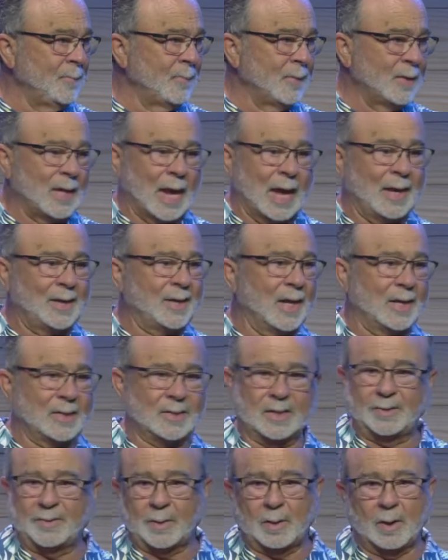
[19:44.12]
God
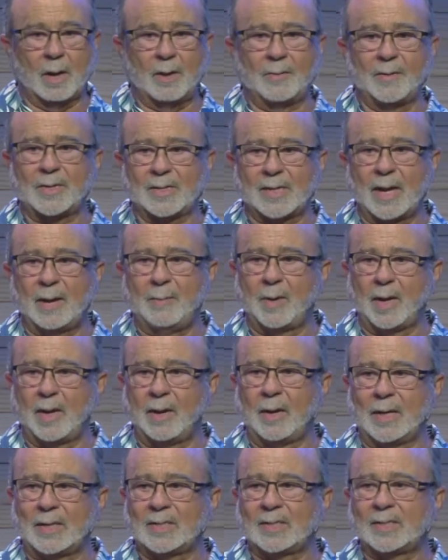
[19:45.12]
doesn't. They're all the same. But
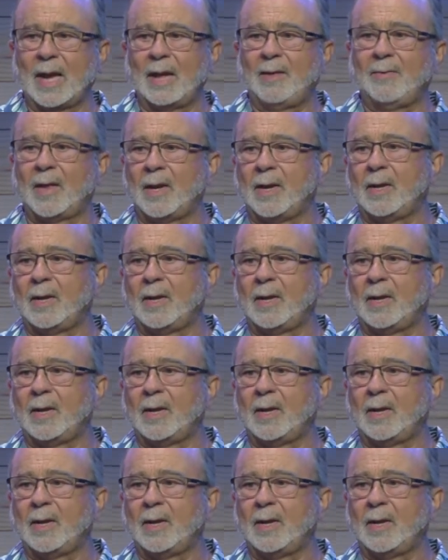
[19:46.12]
let's say that